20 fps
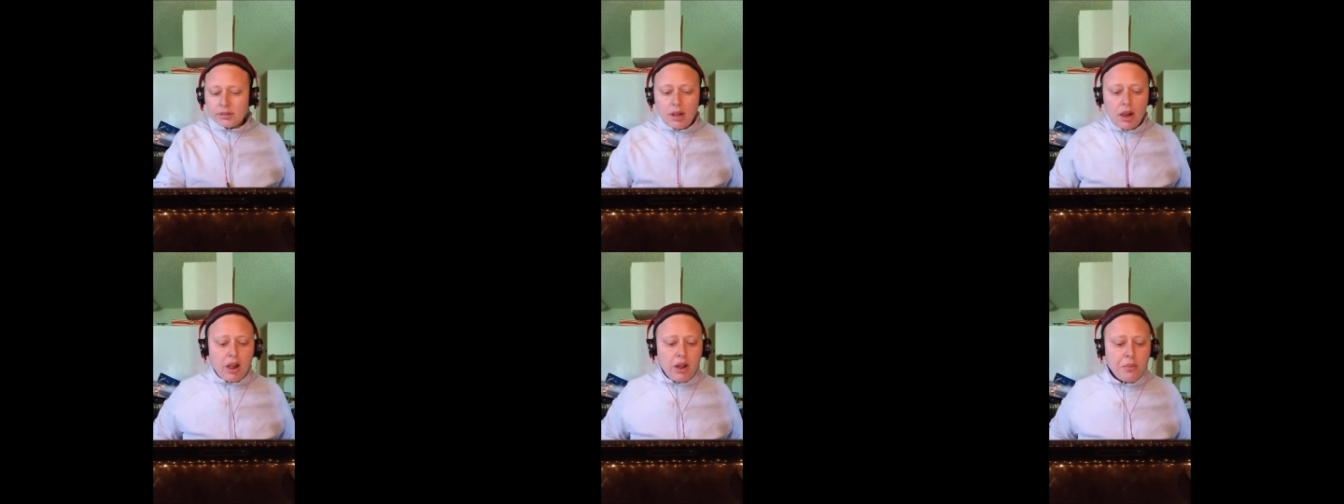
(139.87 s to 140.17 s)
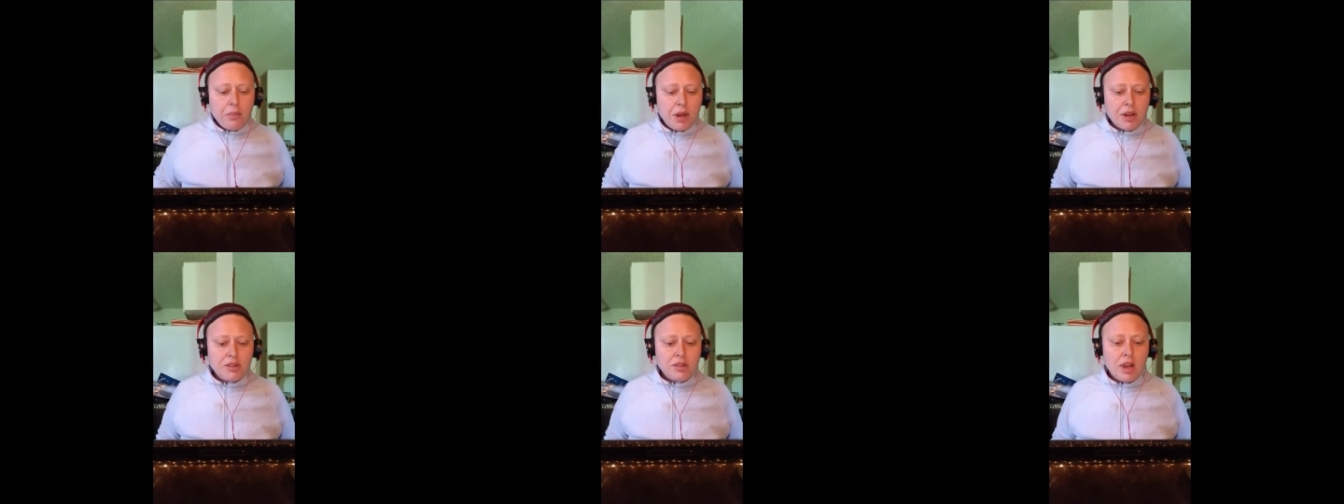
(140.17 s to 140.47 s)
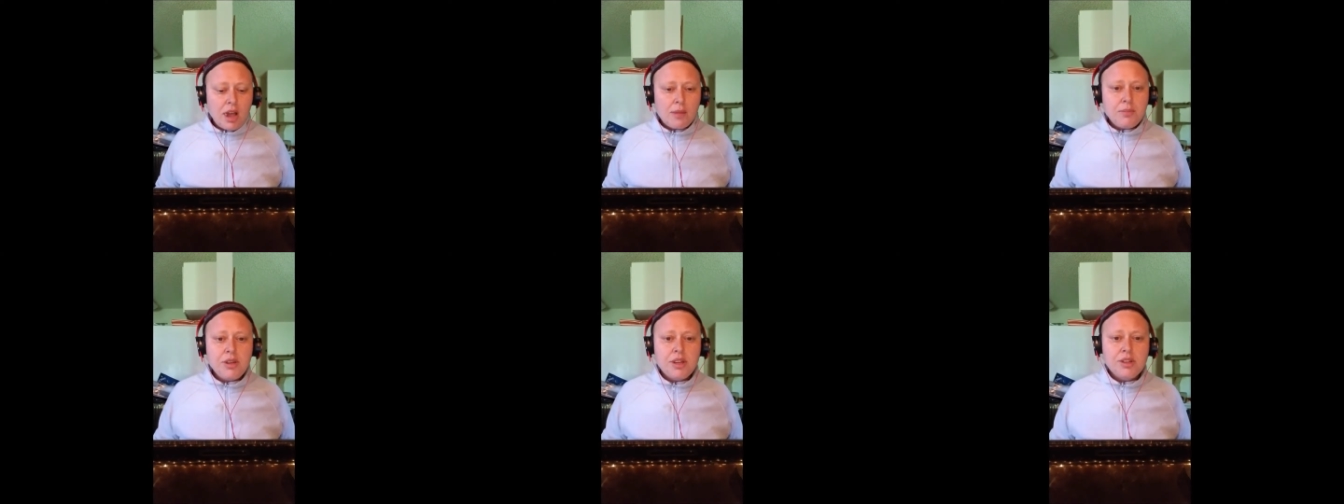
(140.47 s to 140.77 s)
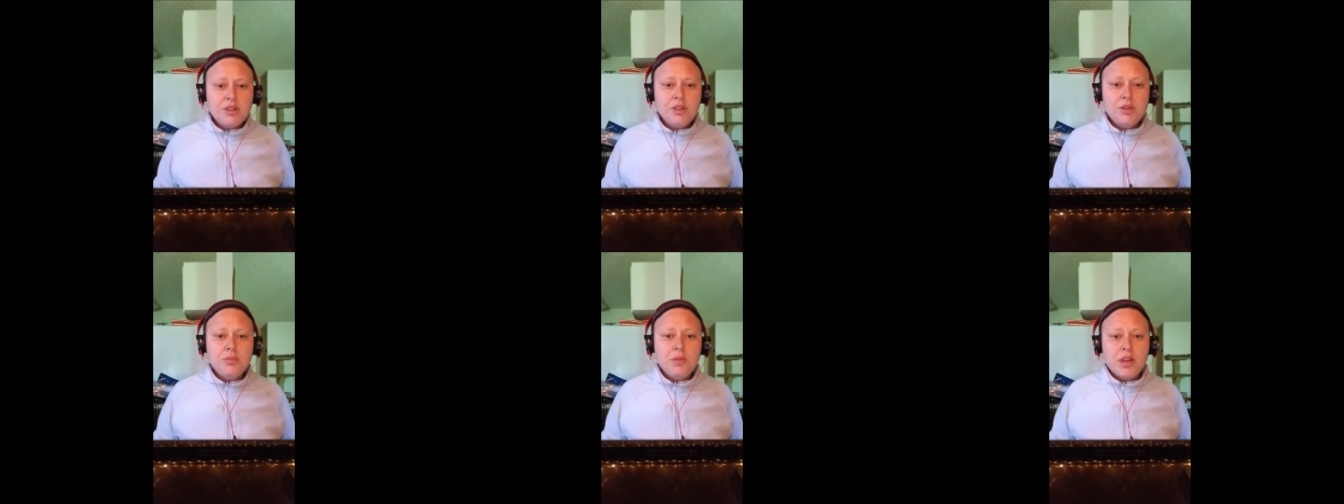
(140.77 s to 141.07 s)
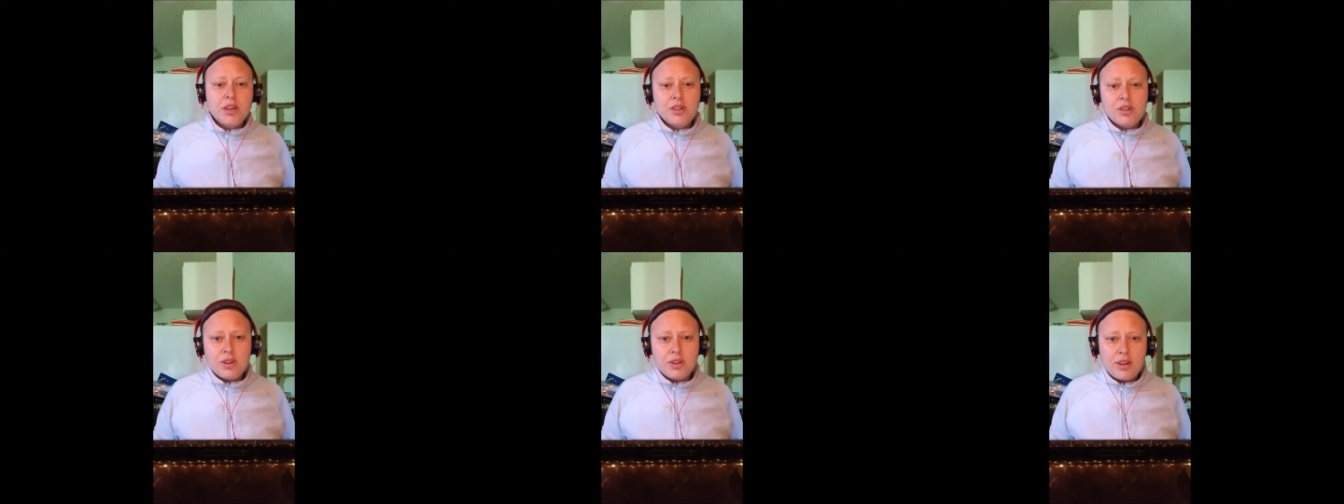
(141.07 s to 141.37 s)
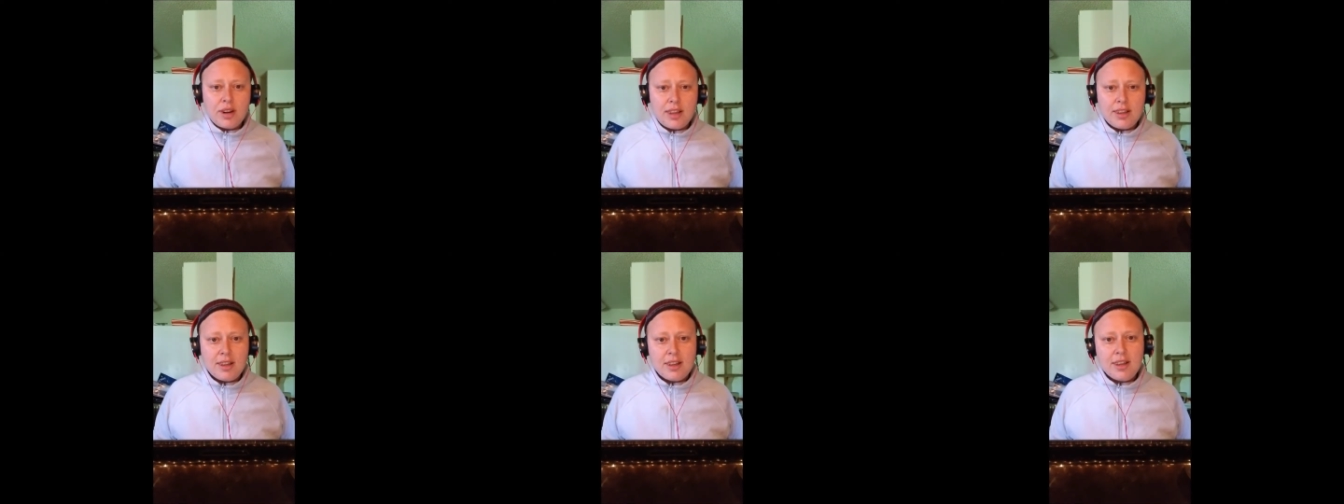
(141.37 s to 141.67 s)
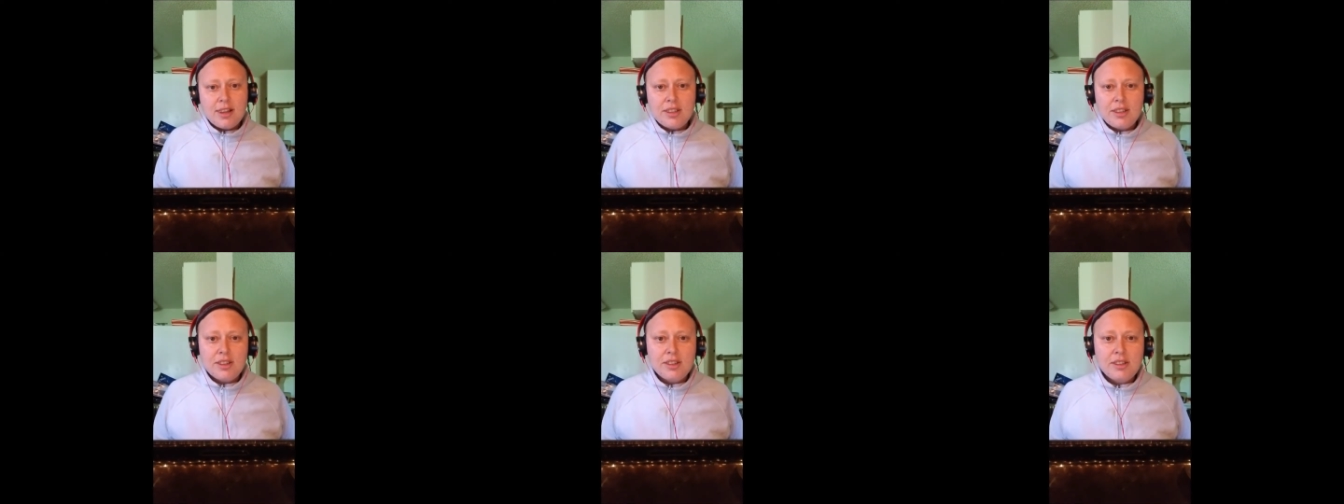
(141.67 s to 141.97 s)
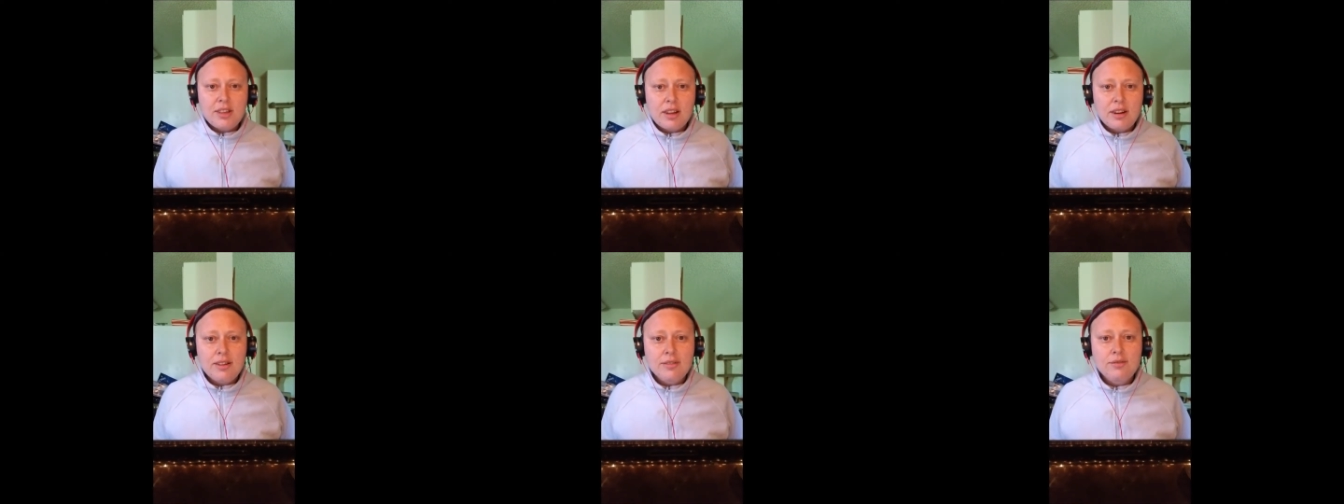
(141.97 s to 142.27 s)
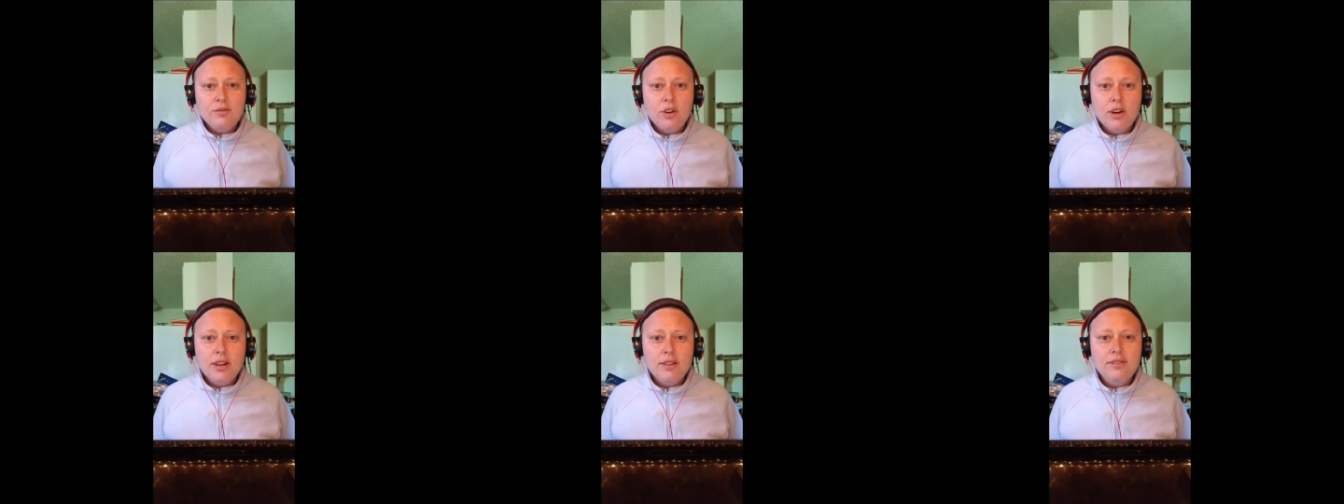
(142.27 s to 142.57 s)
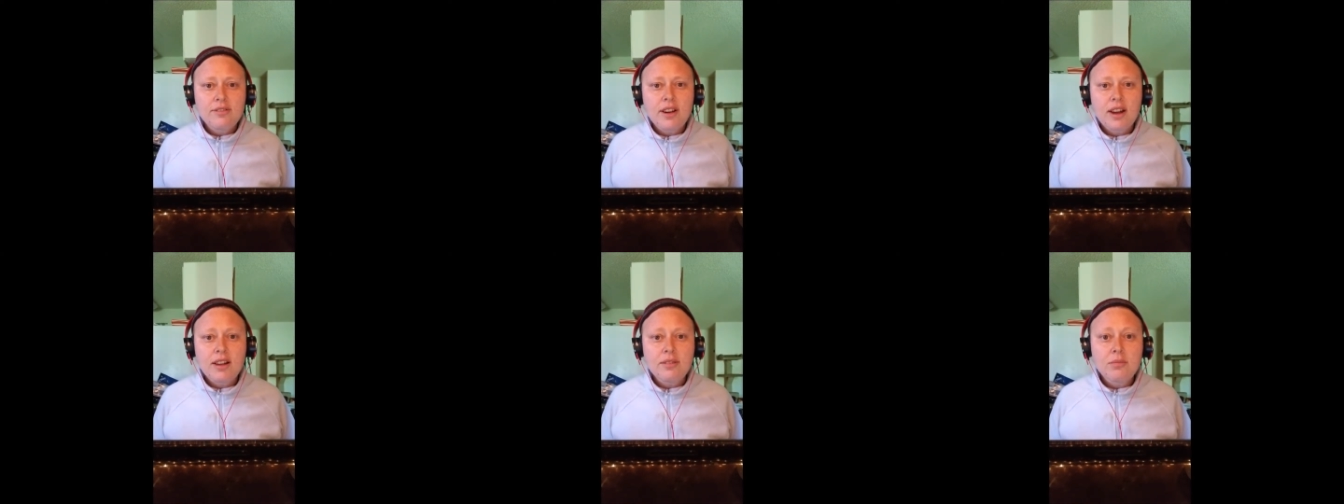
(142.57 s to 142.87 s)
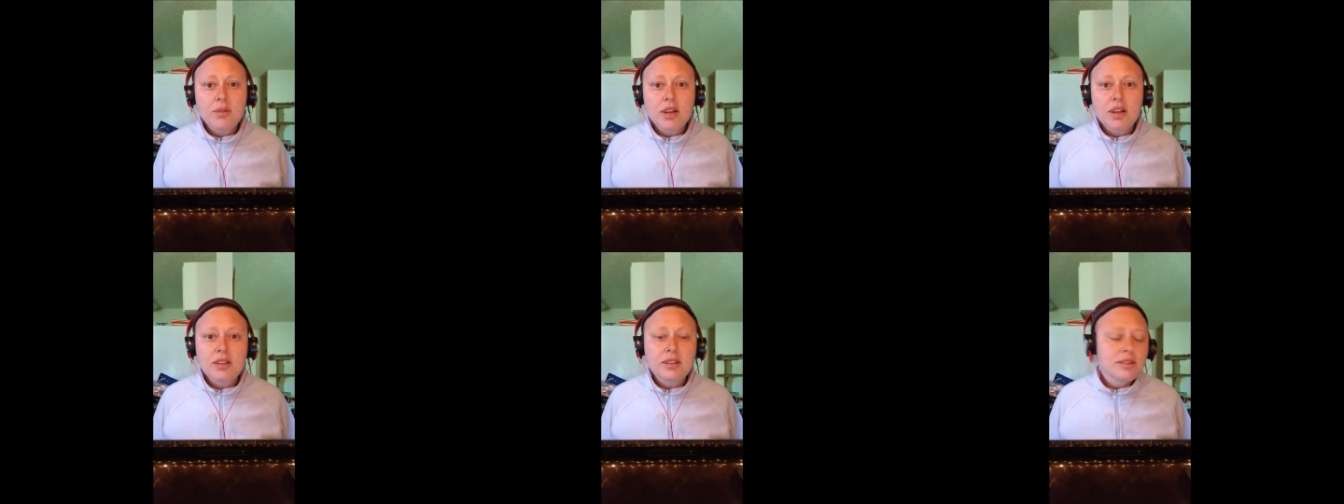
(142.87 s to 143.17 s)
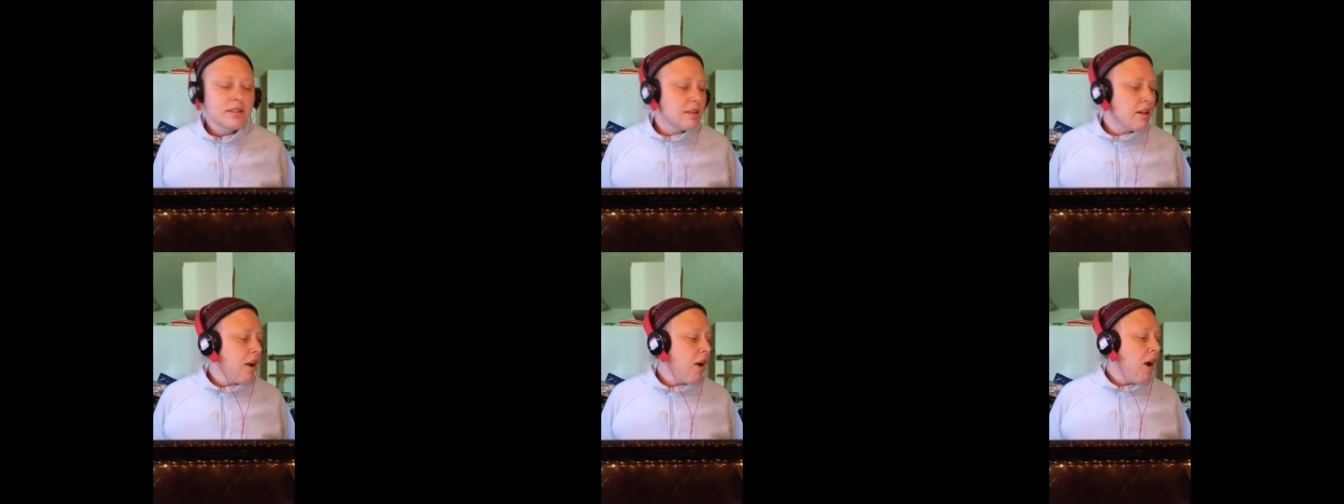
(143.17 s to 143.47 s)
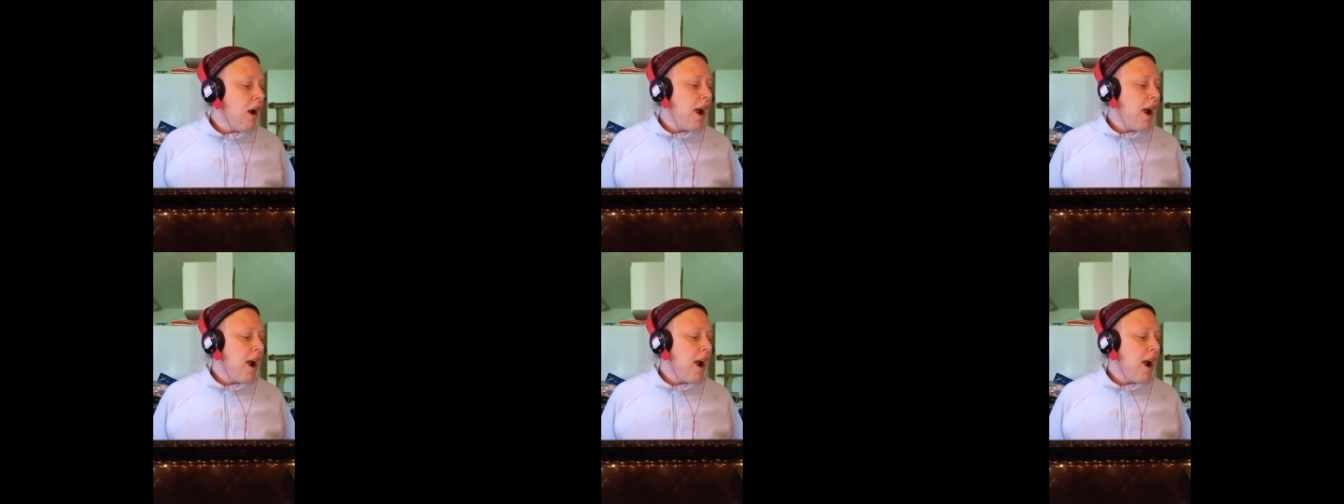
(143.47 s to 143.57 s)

And my job is to make sure that I can get this done in 45 minutes